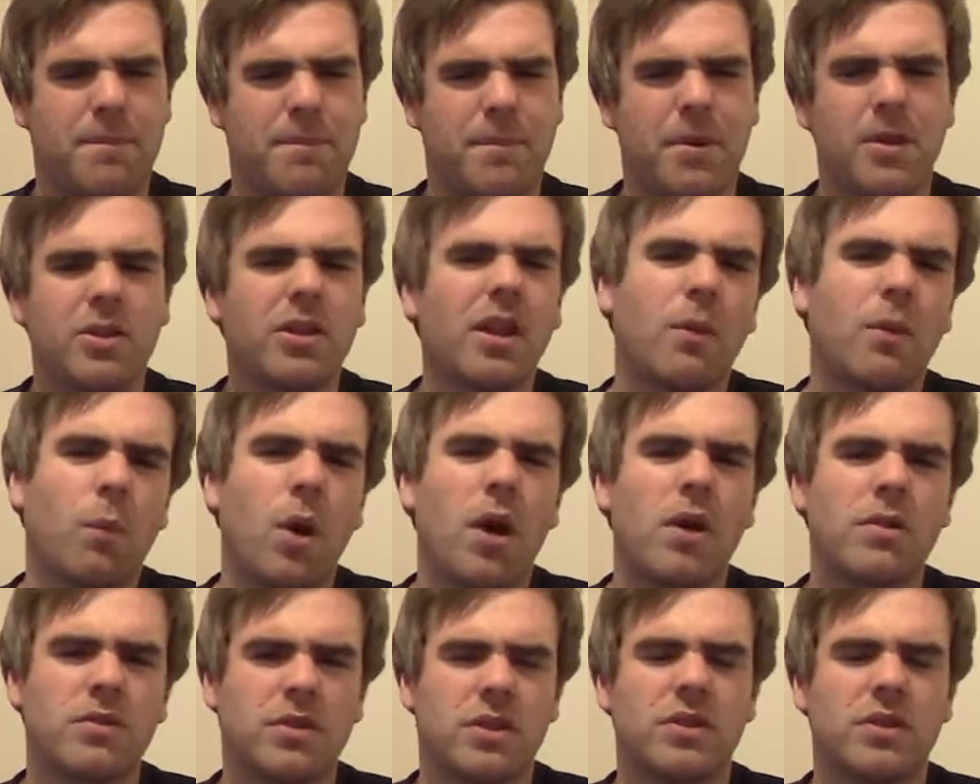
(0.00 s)
Looks like the
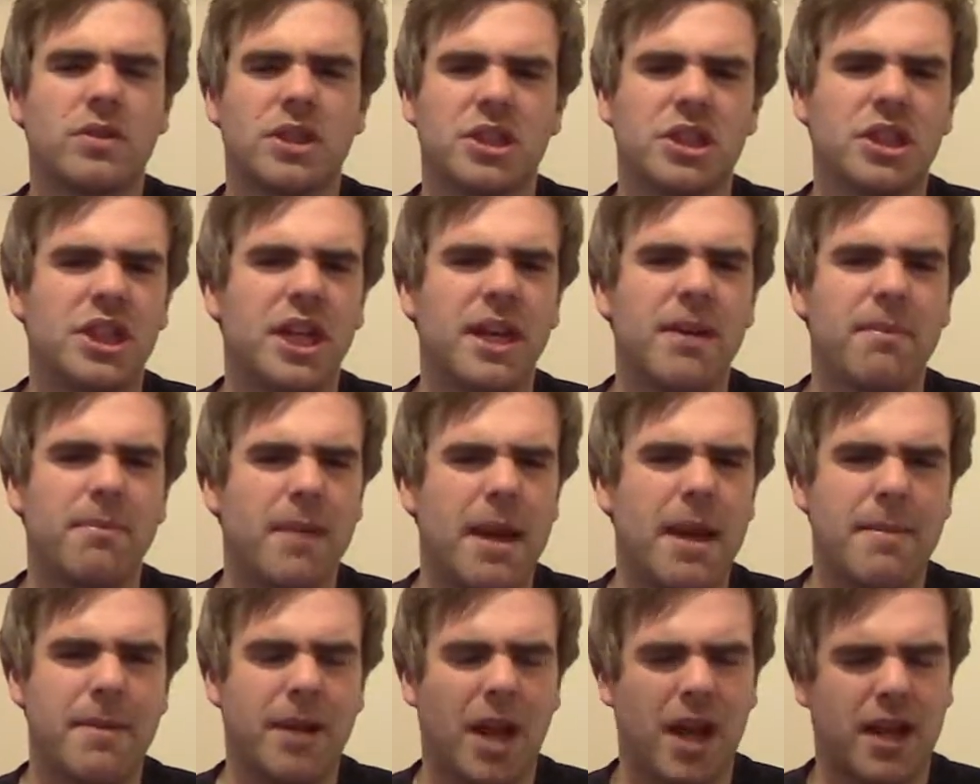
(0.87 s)
world's gone to shit,
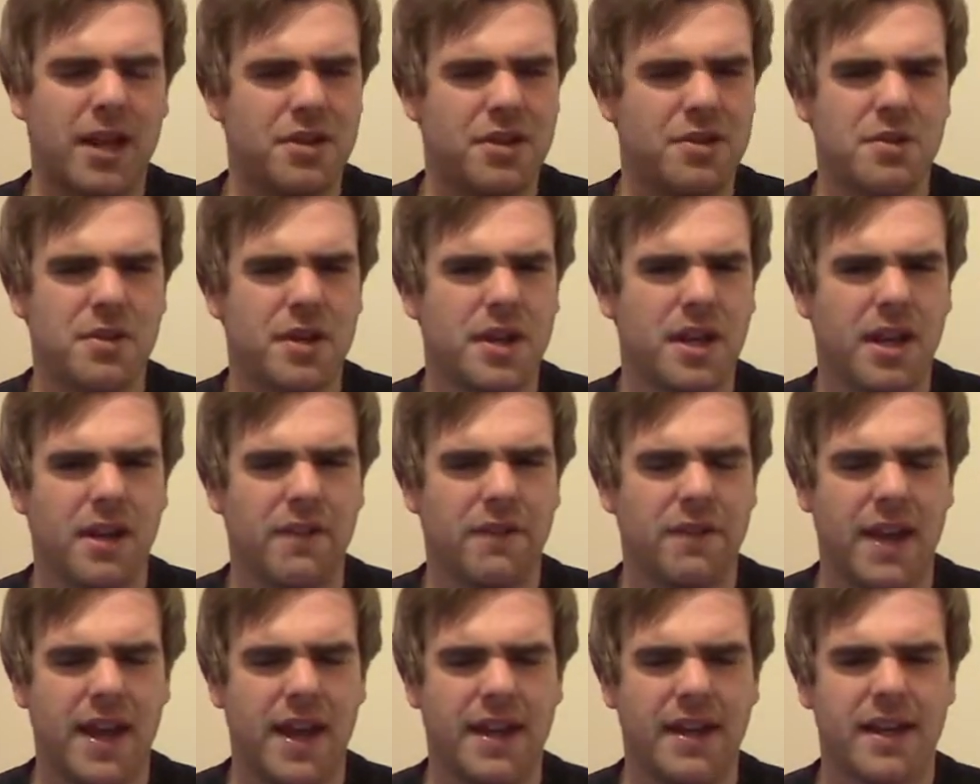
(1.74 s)
maybe like a nuclear
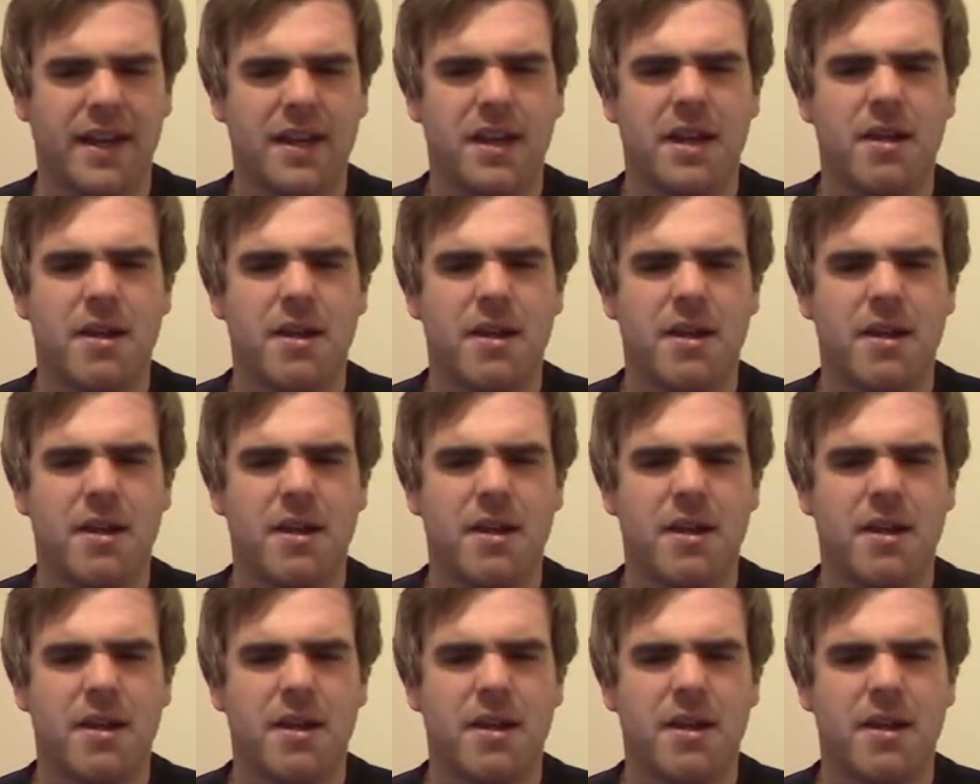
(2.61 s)
thing.